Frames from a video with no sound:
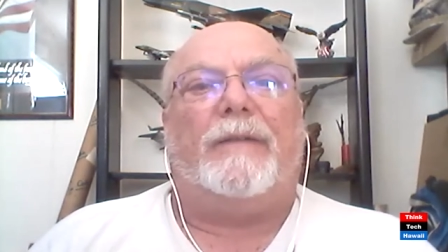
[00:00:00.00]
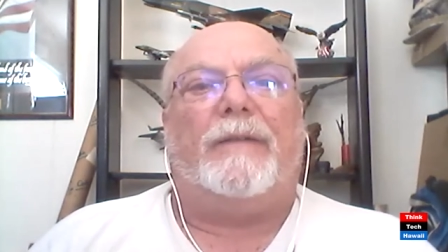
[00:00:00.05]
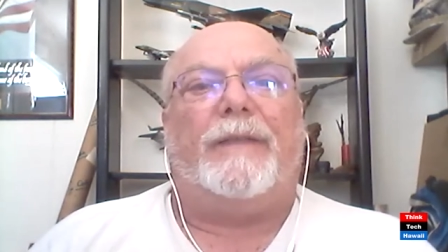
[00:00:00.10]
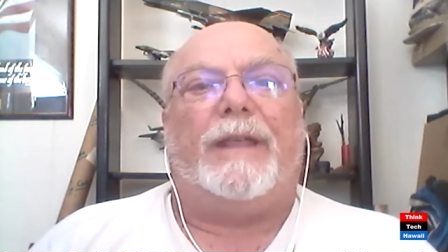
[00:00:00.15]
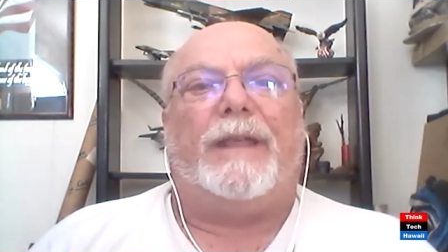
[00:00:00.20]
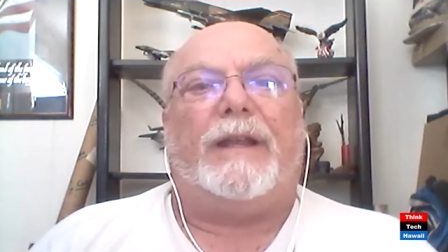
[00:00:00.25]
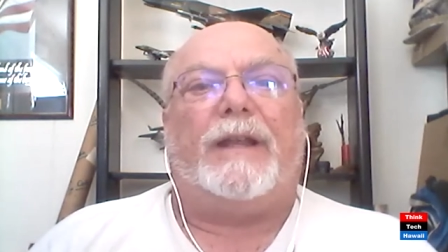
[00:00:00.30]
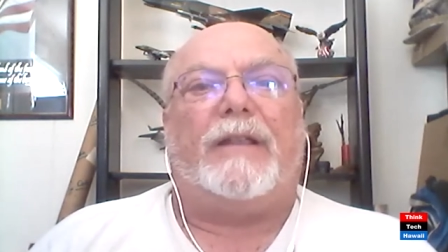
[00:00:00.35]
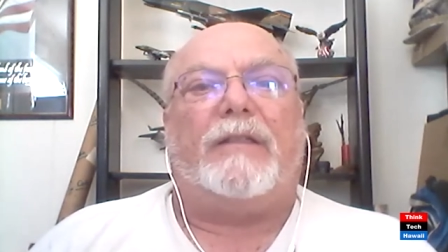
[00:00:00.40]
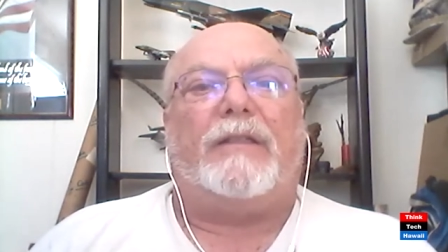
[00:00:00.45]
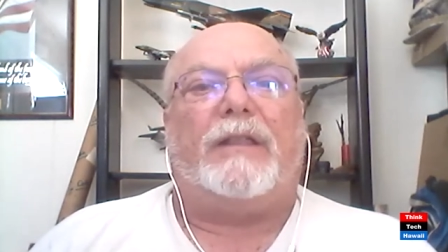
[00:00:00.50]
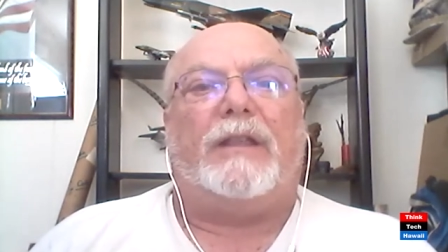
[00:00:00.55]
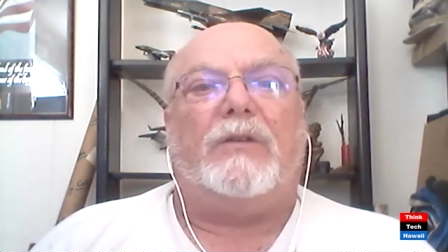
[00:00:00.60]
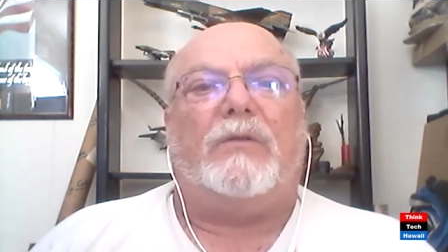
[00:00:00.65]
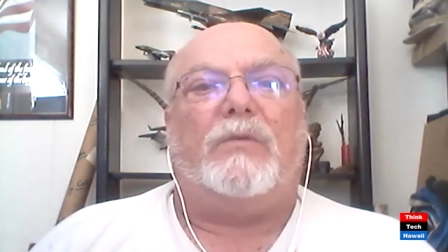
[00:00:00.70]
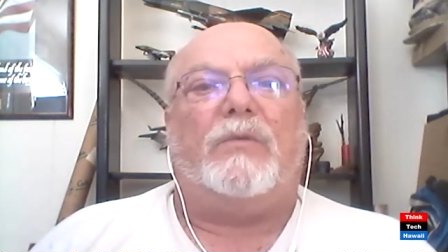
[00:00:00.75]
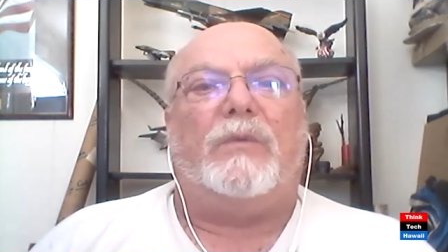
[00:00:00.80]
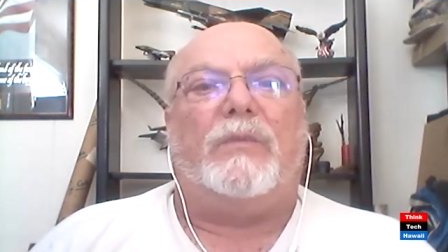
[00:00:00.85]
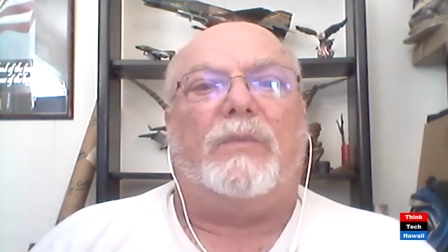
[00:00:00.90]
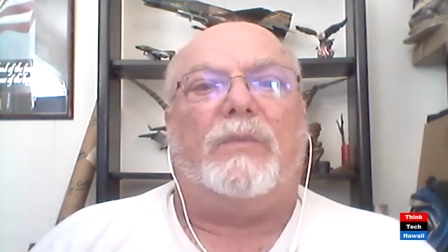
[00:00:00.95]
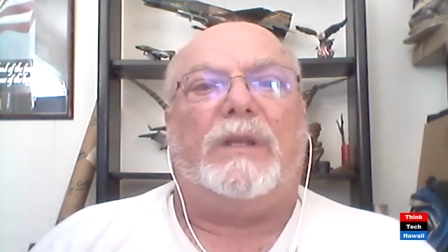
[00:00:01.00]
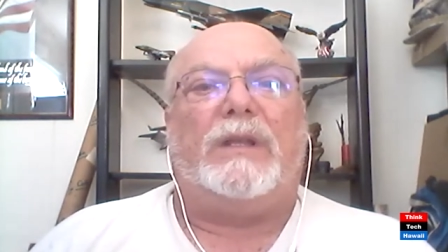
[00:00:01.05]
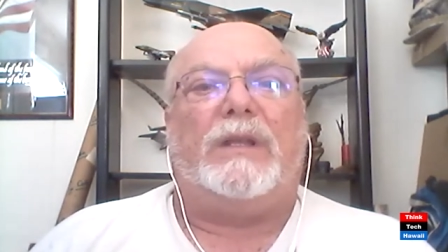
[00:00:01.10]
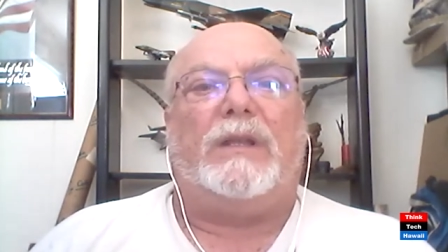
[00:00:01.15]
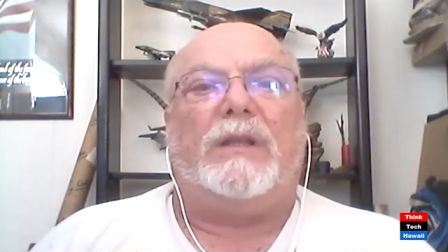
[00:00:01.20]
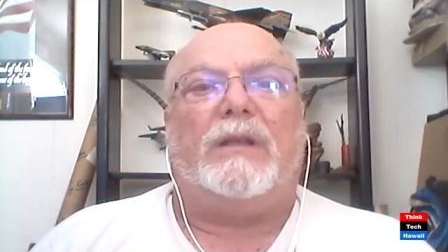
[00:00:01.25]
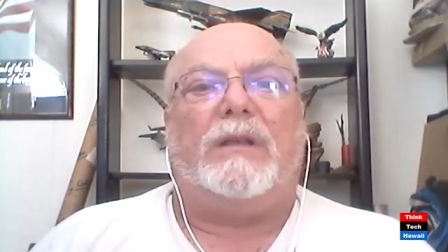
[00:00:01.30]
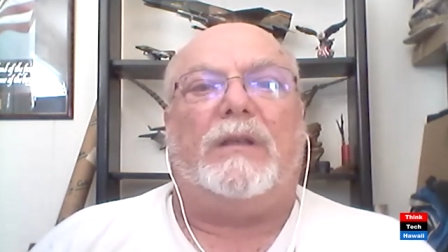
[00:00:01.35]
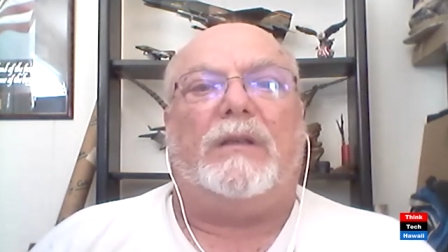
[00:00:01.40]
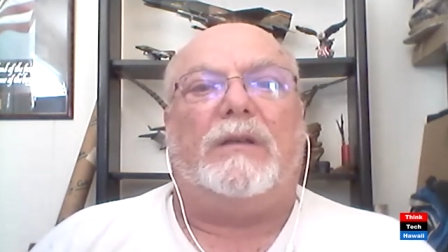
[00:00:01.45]
that I think would
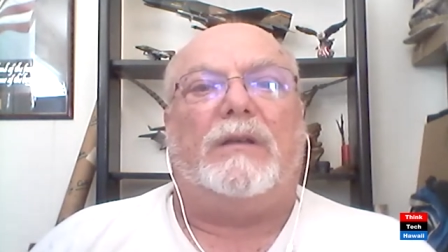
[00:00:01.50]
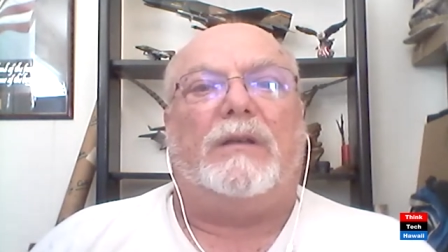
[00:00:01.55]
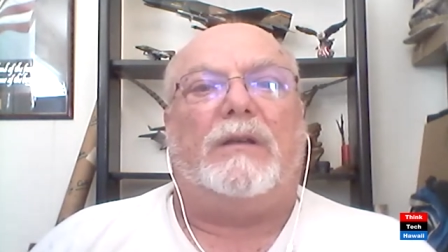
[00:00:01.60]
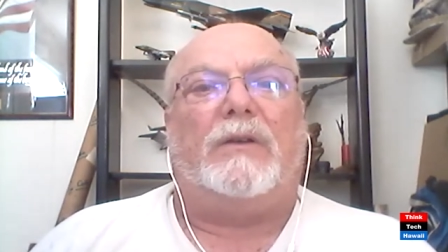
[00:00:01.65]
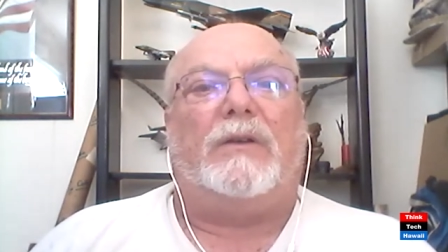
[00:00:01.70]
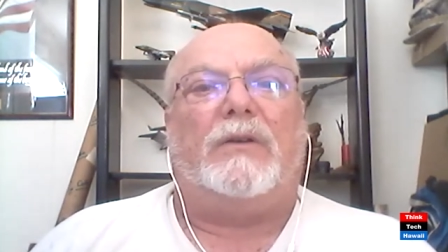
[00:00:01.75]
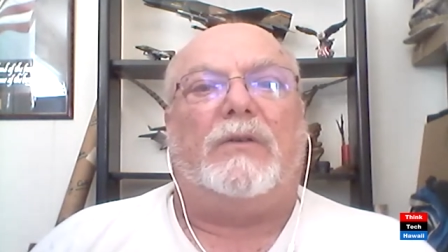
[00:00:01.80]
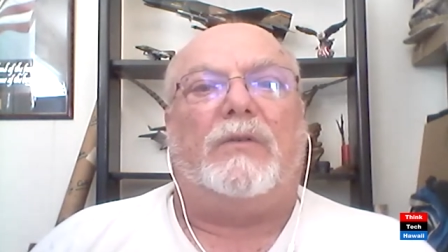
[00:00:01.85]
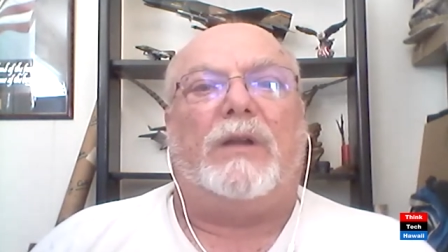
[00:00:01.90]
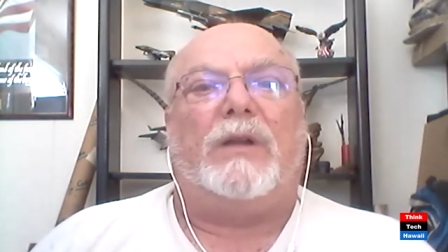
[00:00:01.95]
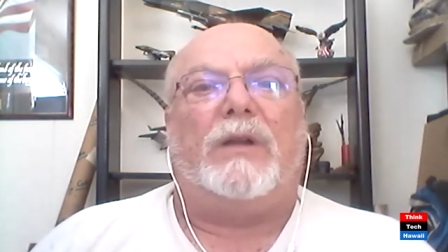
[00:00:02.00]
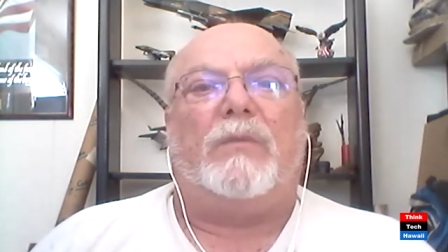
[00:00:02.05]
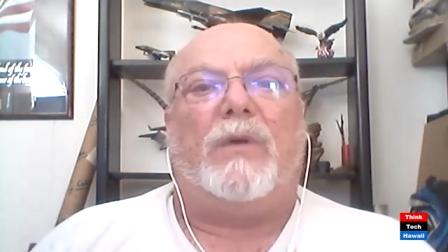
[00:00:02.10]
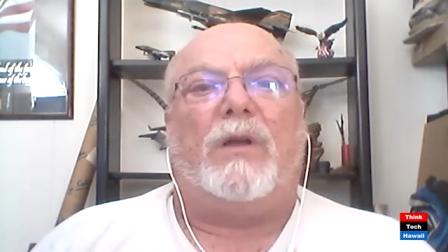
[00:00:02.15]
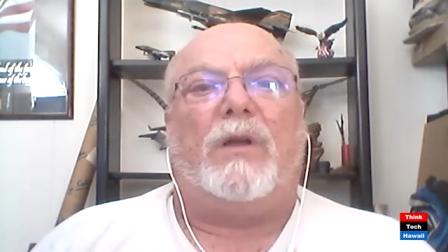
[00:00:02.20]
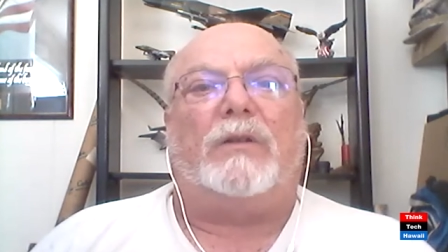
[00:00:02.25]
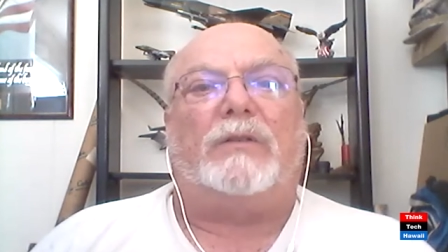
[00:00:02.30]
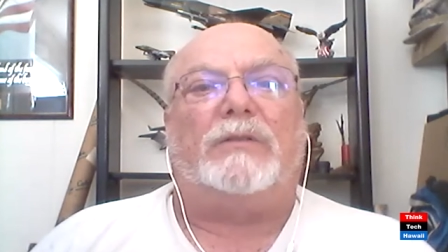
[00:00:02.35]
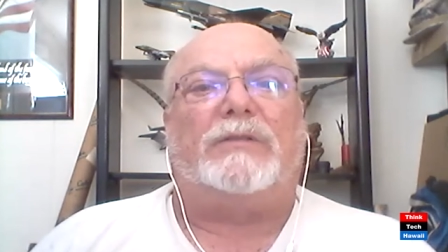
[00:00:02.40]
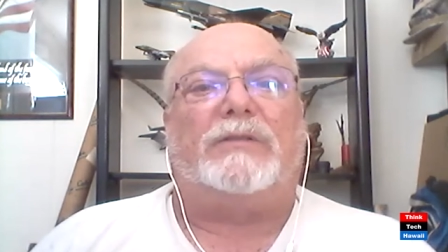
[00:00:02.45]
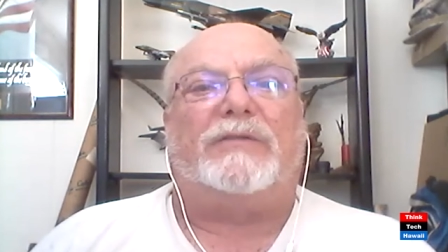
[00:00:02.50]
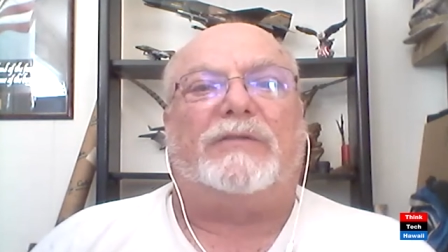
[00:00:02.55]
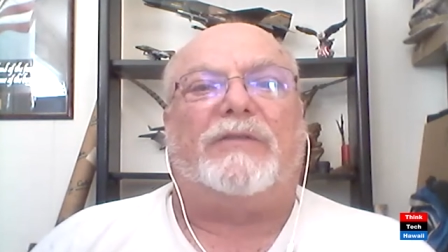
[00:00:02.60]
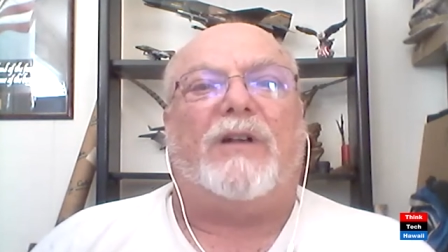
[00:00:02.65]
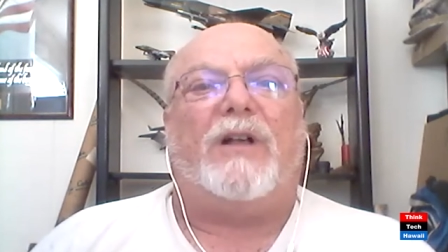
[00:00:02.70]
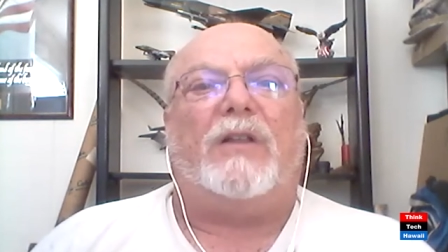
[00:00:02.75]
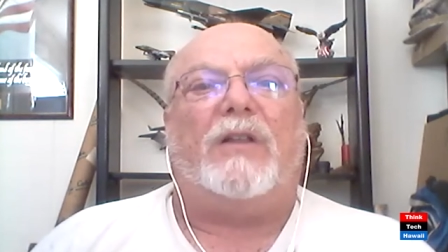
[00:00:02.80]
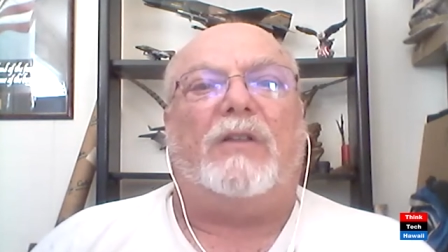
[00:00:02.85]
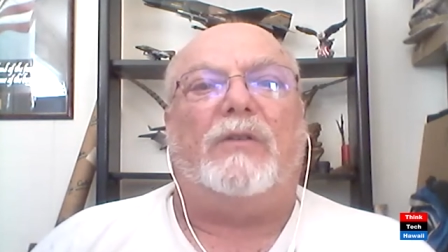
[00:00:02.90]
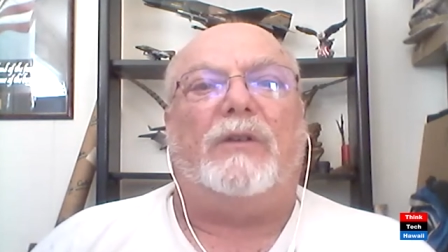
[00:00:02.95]
be a great model to
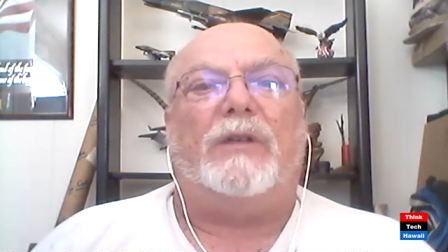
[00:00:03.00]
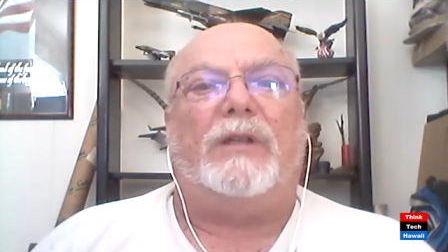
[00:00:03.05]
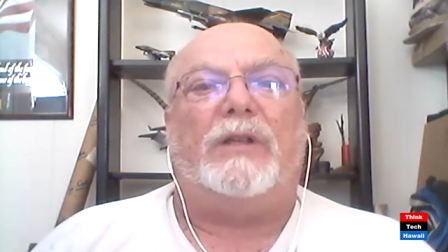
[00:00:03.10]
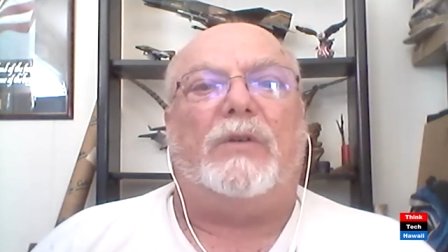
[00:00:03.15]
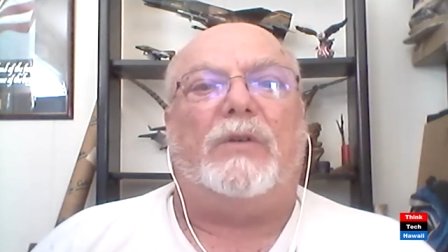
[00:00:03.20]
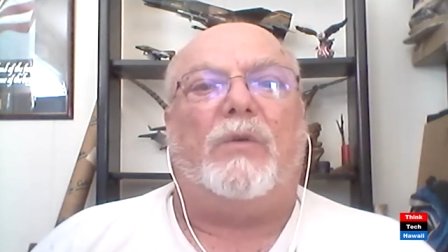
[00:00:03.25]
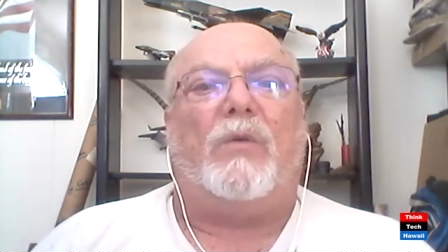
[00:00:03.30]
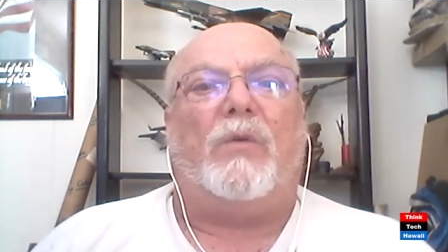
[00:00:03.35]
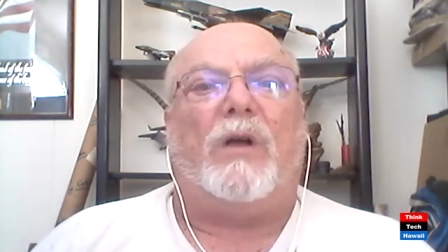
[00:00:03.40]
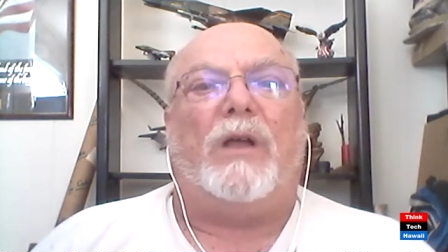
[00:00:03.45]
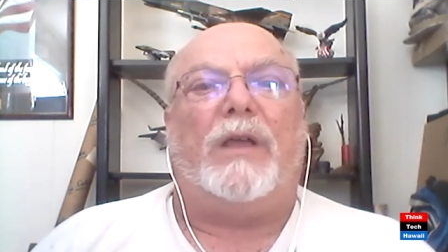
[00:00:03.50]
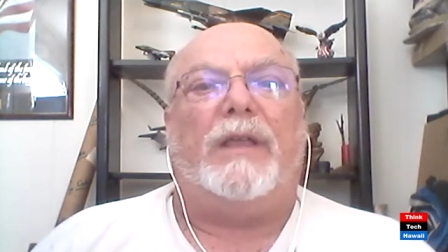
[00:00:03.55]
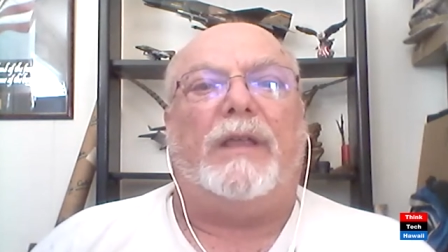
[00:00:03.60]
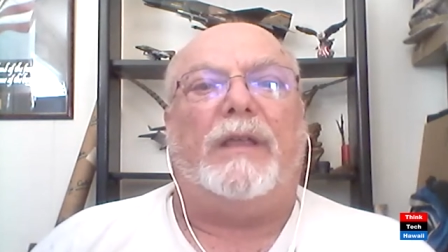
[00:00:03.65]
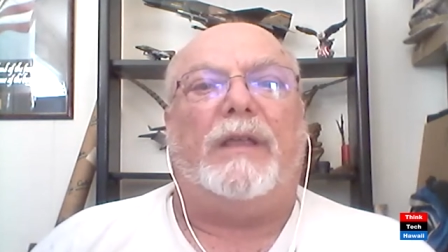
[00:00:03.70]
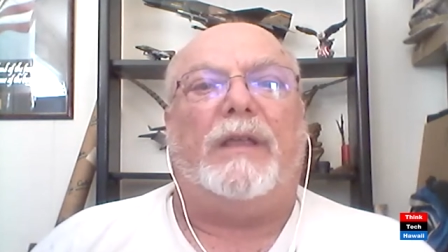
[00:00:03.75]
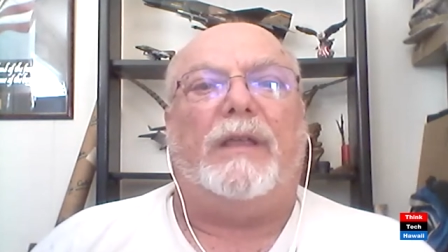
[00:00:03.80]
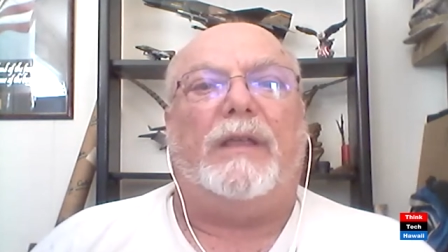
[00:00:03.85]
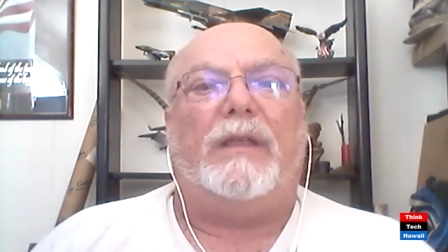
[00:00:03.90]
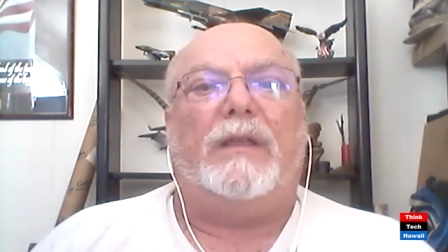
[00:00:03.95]
follow in Hawaii